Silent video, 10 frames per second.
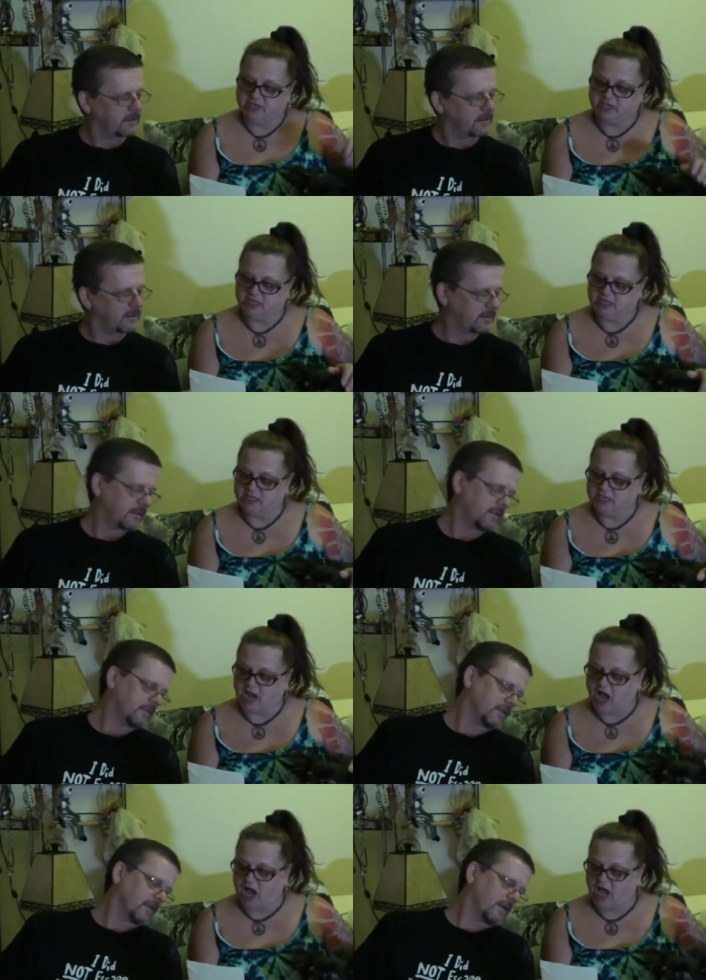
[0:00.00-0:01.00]

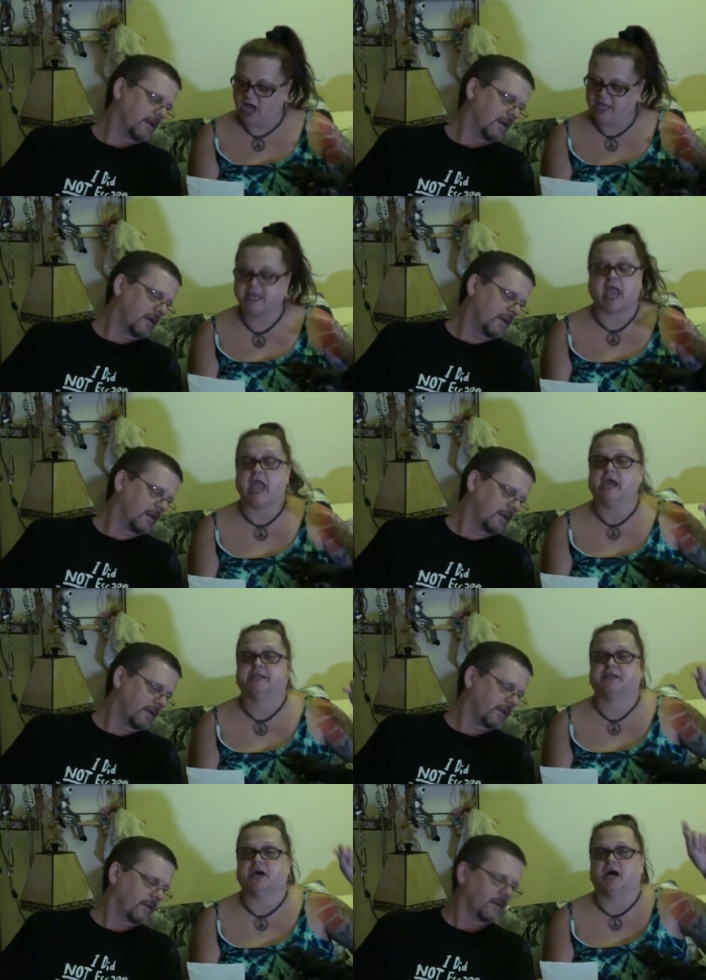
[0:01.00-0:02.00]
Speaker 1: PEI
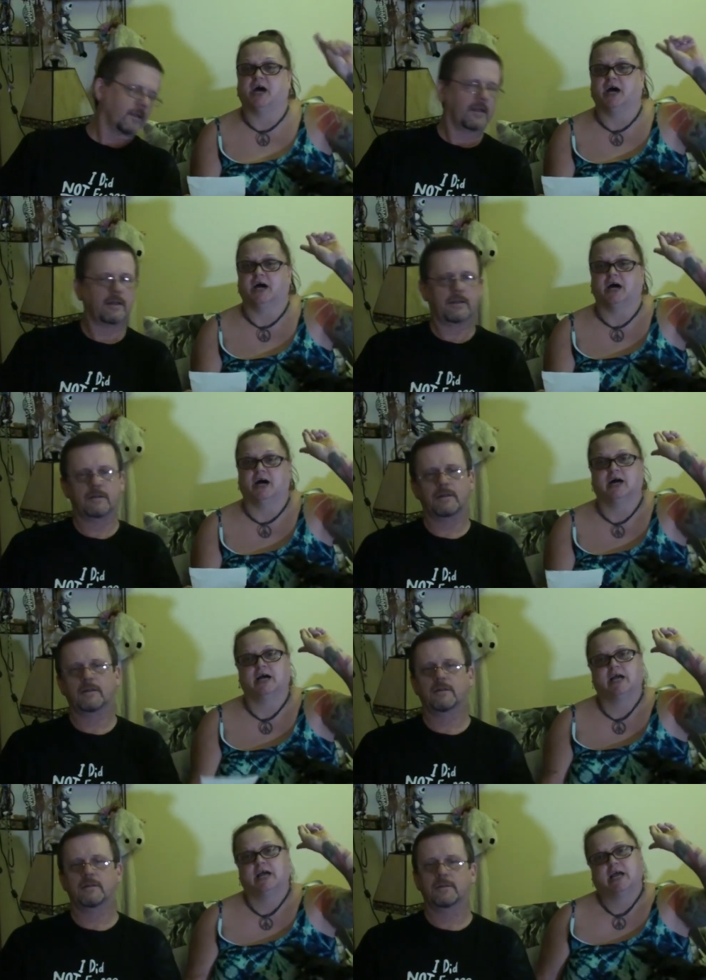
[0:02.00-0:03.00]
Canada.
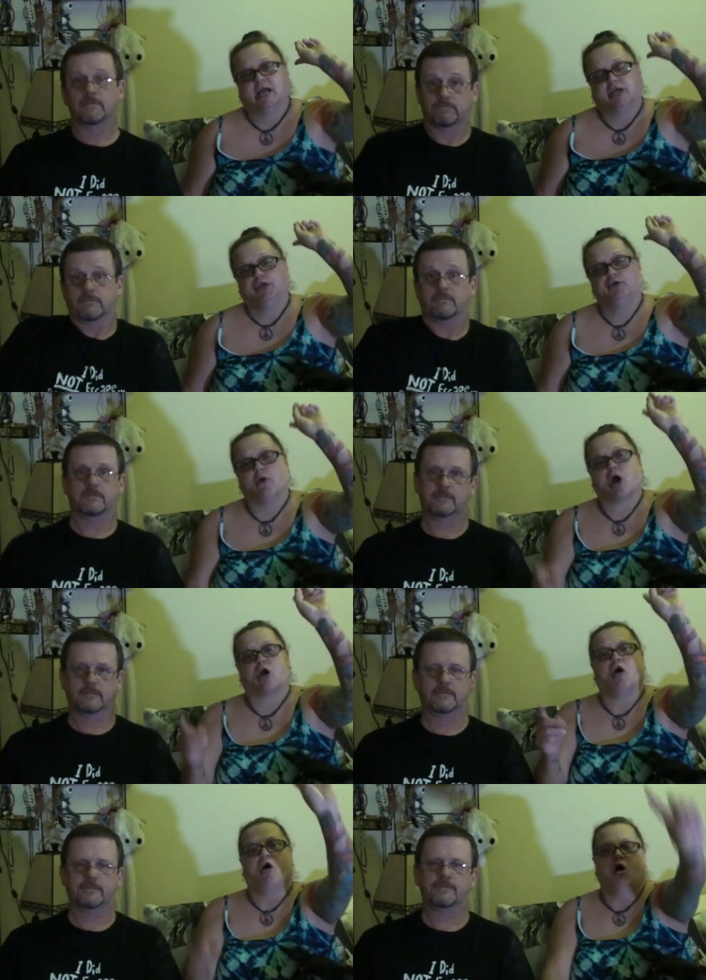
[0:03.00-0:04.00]
You
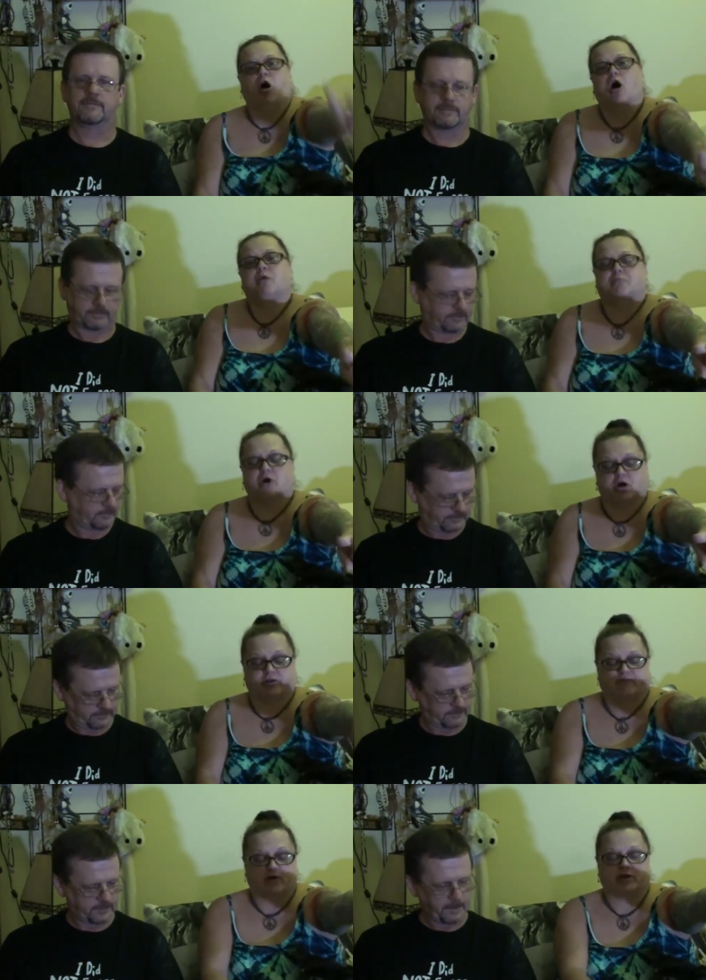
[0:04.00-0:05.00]
are all part
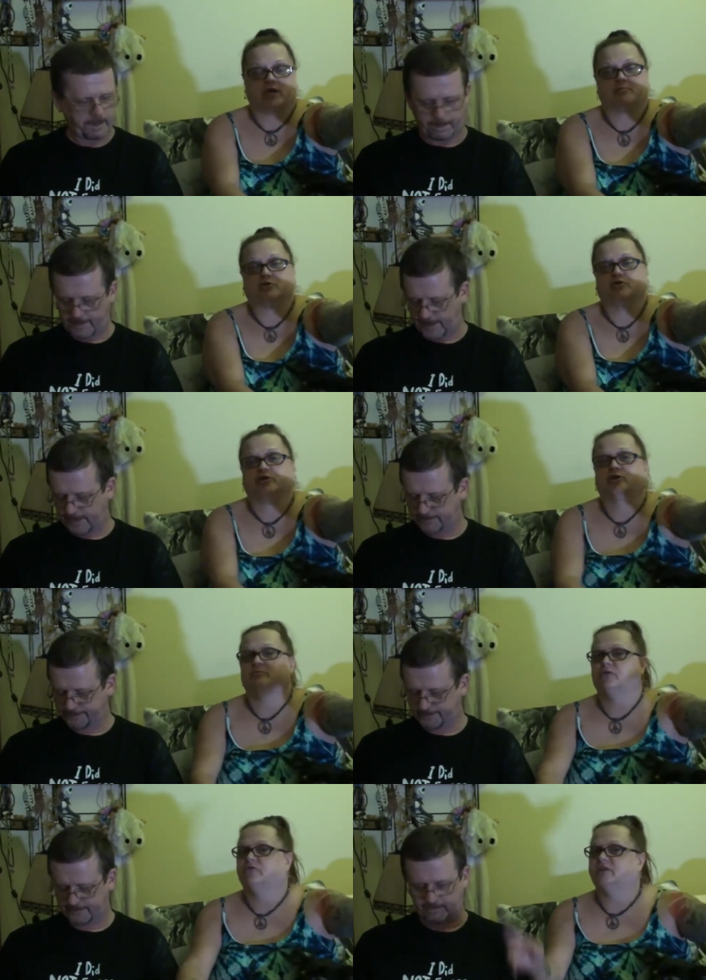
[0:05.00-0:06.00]
of our neighborhood
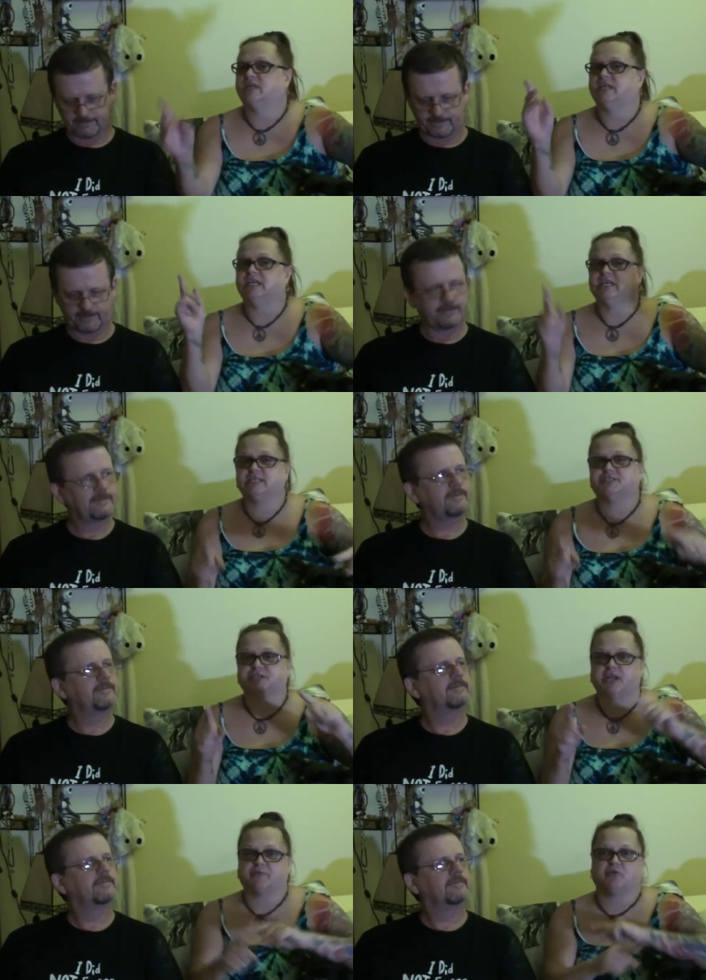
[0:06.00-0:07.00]
community, each and
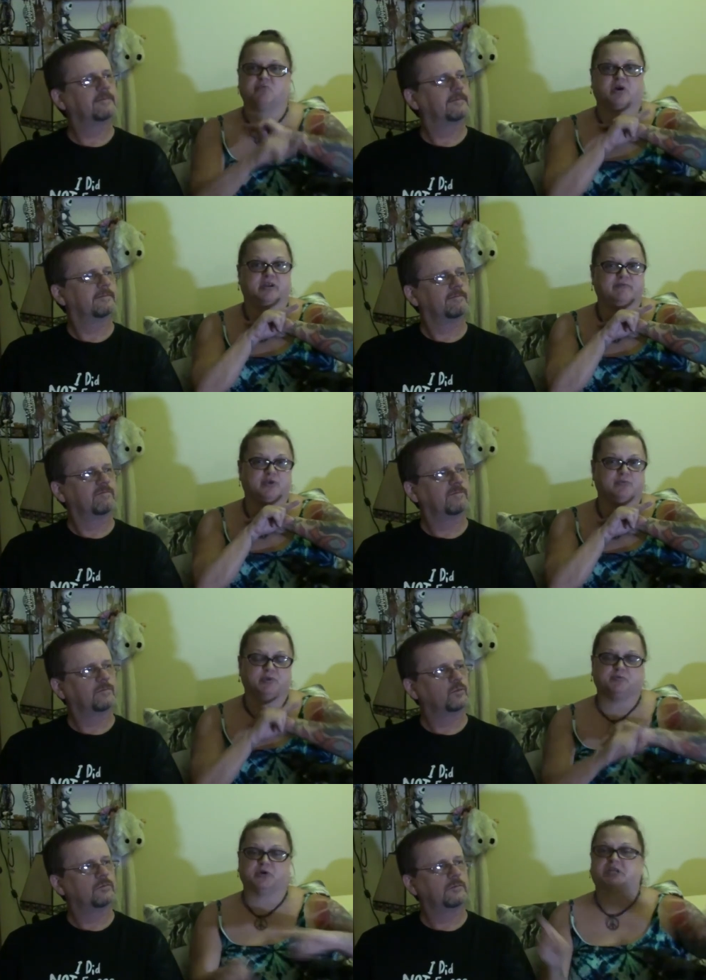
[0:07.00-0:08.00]
every one of you. We
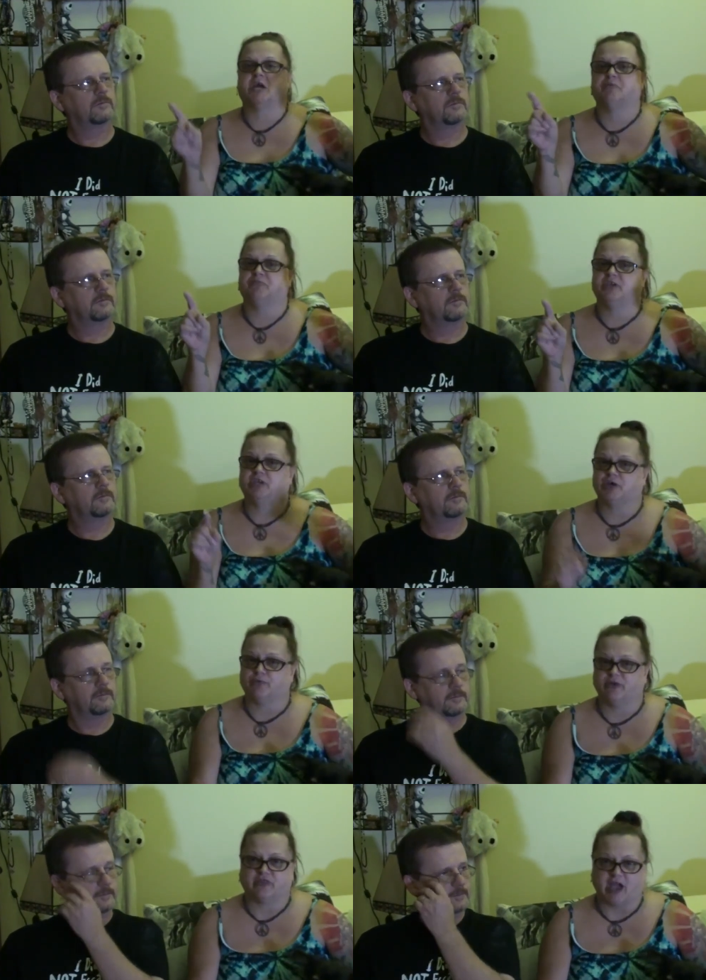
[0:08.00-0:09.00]
would not be here
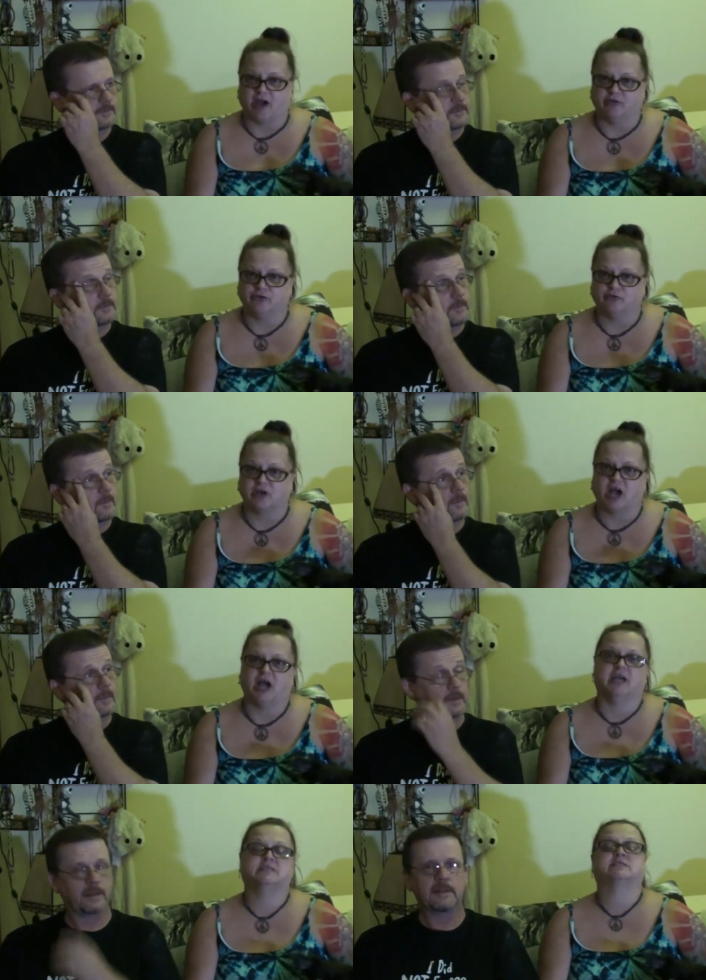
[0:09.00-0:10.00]
without you
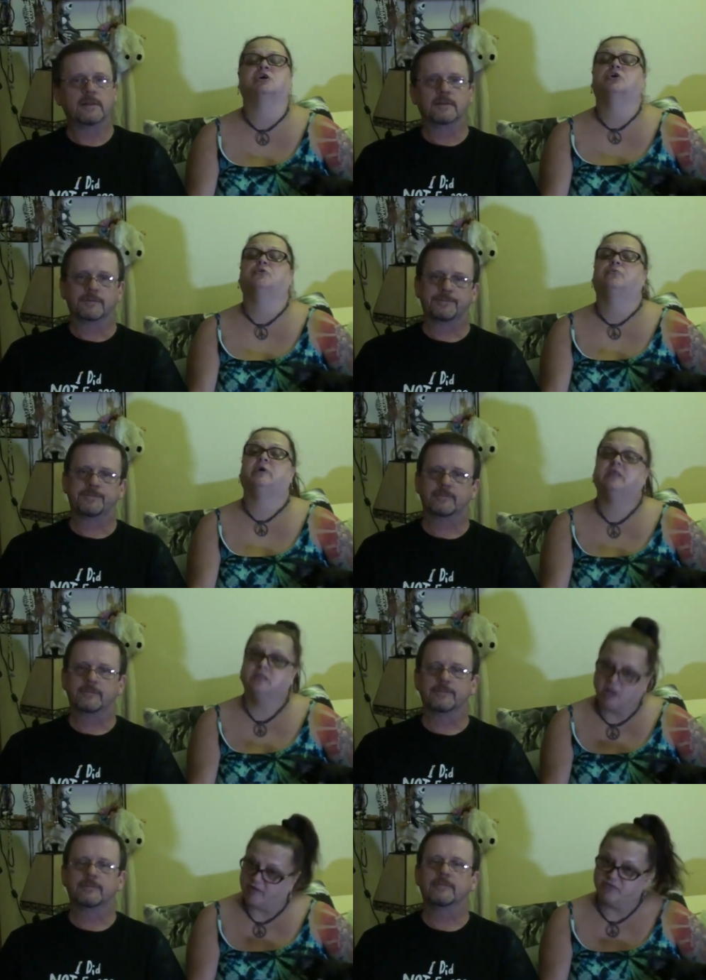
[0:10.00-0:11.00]
guys. We
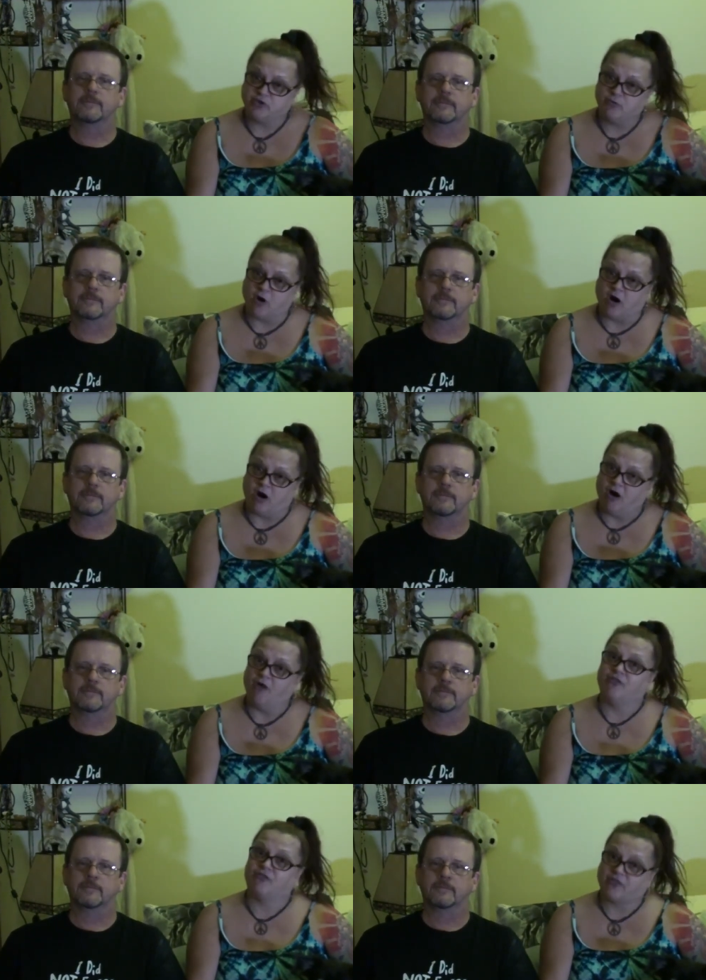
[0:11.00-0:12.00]
love you all.
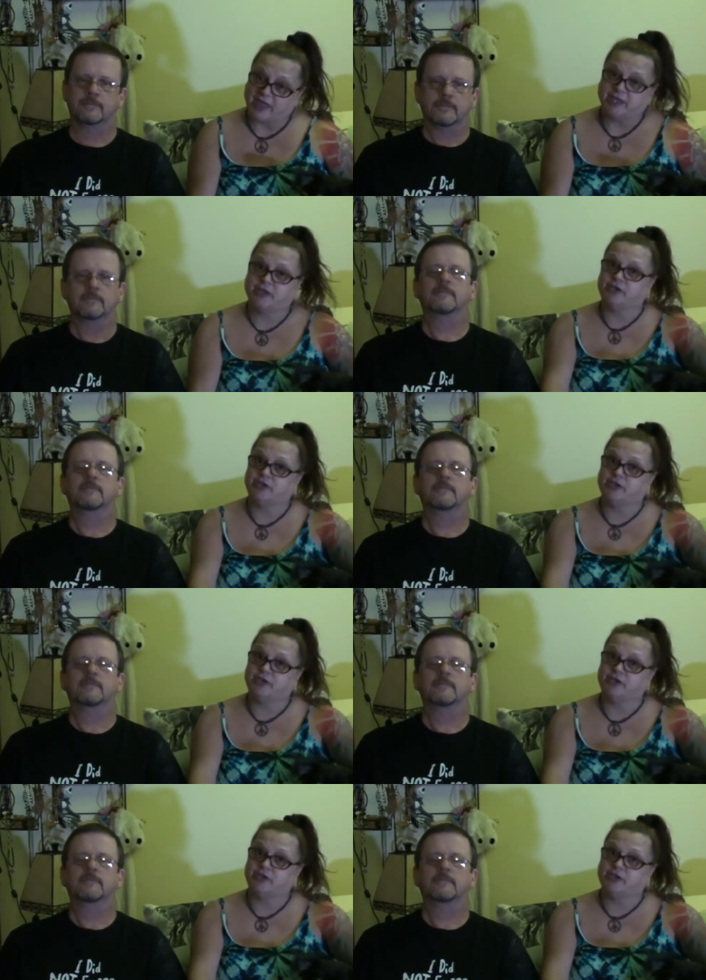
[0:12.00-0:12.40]
Thank